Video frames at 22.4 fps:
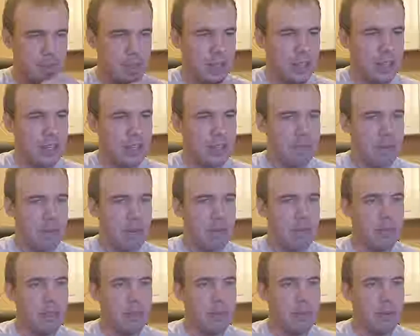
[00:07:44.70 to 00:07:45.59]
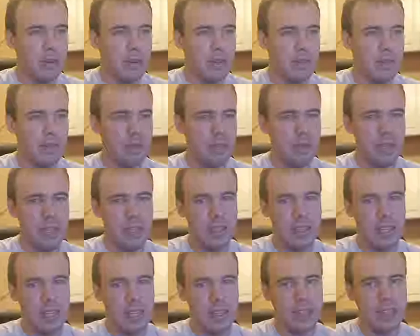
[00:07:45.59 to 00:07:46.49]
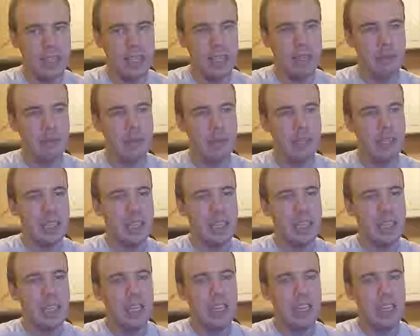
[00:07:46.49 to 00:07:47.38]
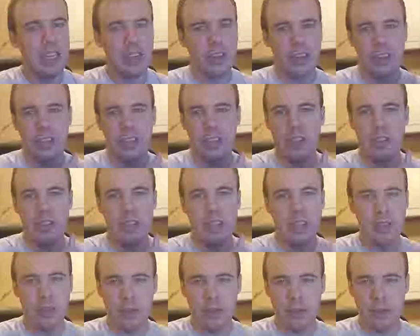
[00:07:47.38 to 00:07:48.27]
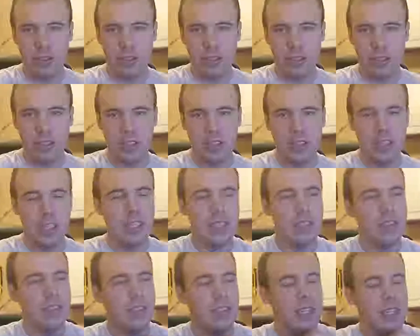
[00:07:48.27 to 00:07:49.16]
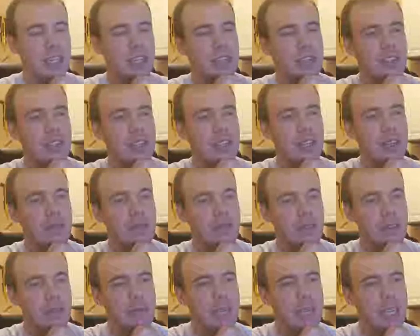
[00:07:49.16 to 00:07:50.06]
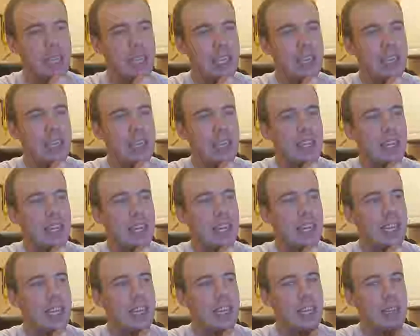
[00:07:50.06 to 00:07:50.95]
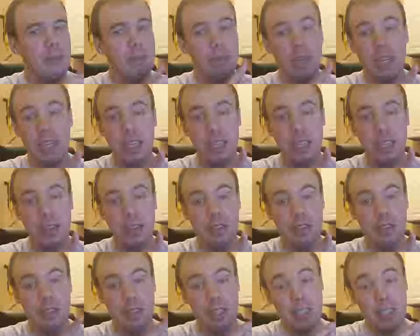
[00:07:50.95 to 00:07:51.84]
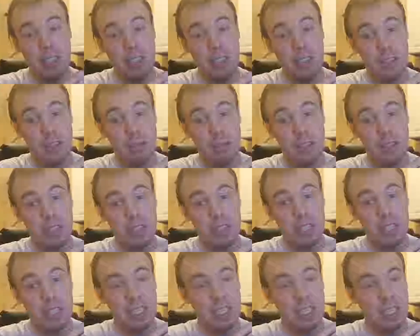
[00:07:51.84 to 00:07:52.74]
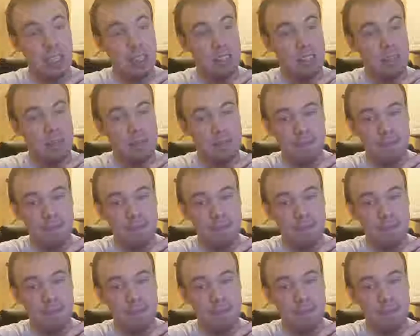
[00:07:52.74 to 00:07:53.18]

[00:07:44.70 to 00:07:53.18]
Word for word: There's probably more information out there, but a cursory Google search didn't uh, turn up for me anything, but I didn't go into so much detail.